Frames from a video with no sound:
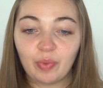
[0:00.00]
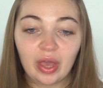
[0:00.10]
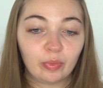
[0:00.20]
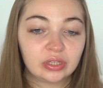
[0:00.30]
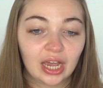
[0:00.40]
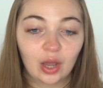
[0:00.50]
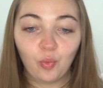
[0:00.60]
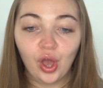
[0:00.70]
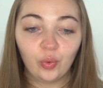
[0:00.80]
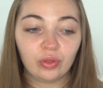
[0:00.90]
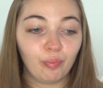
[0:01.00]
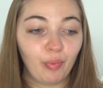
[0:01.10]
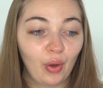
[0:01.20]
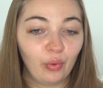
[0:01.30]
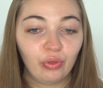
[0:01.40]
pigments, I can work with
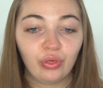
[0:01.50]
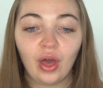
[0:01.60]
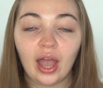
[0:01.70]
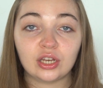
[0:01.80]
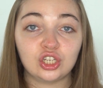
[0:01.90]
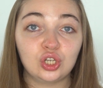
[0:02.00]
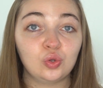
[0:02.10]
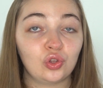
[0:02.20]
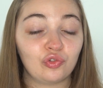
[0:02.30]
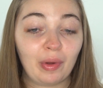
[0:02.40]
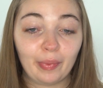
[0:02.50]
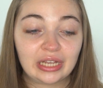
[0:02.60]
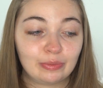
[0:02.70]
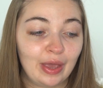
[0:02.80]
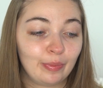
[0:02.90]
both. I do love my
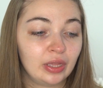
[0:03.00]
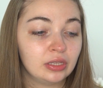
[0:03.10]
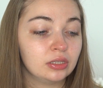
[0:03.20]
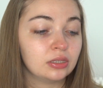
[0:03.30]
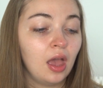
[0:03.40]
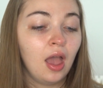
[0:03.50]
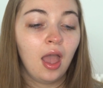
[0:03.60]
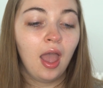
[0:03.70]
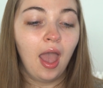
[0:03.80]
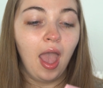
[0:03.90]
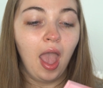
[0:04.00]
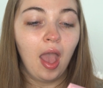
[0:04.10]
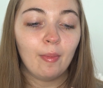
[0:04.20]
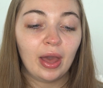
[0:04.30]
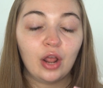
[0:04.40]
pressed pigments.
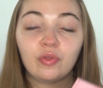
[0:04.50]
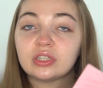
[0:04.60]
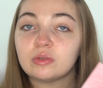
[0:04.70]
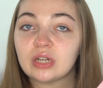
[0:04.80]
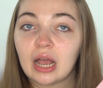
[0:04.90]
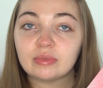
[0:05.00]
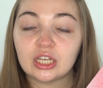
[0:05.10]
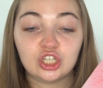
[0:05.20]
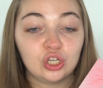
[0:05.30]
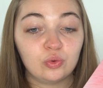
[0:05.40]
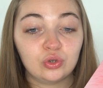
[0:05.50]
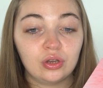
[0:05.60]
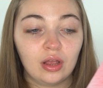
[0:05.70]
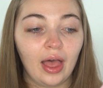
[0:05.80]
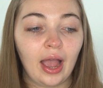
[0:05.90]
I know that sometimes they do,
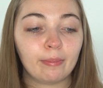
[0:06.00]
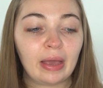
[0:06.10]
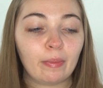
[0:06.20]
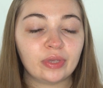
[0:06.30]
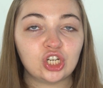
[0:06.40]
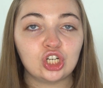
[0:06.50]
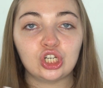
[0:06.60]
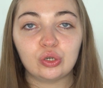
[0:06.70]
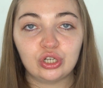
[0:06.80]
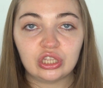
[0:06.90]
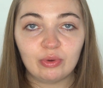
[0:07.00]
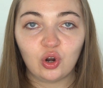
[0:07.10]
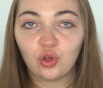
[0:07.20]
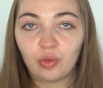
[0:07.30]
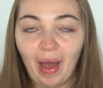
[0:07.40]
Makeup Obsession do them in
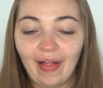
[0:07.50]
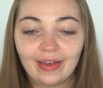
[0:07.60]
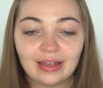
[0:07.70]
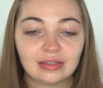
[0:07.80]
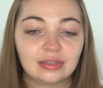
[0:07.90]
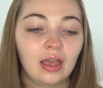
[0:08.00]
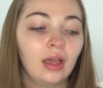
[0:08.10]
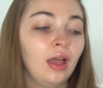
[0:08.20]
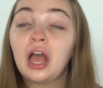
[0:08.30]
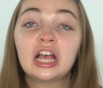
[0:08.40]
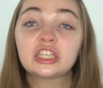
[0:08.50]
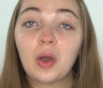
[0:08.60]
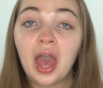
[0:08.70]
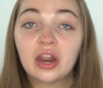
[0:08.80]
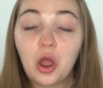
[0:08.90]
other palettes. Let's go
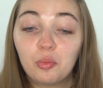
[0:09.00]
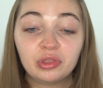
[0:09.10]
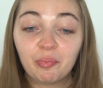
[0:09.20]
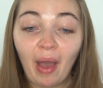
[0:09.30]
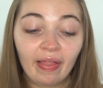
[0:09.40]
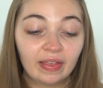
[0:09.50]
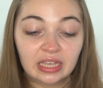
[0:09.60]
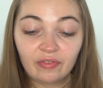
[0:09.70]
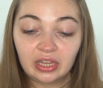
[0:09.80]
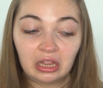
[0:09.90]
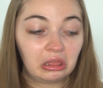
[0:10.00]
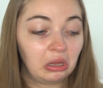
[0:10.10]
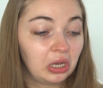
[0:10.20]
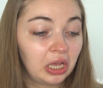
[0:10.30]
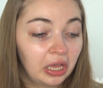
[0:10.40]
ahead and open the palette, have a little
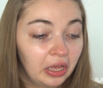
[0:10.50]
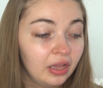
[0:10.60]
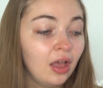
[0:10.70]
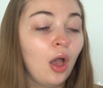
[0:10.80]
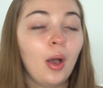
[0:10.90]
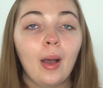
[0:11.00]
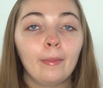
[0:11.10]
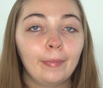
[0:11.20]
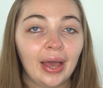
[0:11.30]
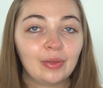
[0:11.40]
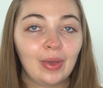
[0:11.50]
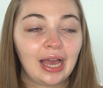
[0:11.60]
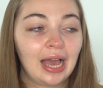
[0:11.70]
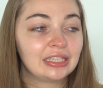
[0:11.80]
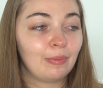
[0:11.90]
look at her. By the way
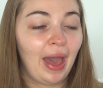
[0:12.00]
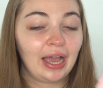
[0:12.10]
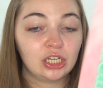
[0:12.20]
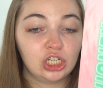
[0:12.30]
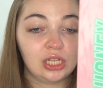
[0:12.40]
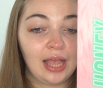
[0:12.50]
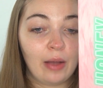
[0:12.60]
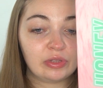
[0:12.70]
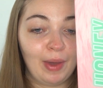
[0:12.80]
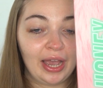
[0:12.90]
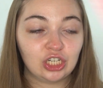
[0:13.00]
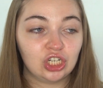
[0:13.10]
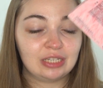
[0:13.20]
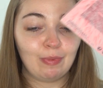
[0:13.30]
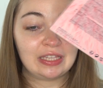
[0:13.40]
guys, the packaging, the outer
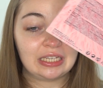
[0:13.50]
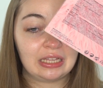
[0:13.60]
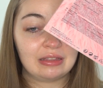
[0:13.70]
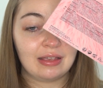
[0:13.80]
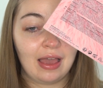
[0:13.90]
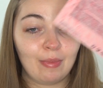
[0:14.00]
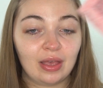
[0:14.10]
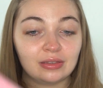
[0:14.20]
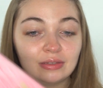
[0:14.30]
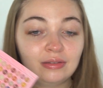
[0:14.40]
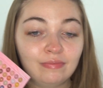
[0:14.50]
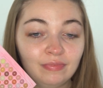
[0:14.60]
packaging is basically the same as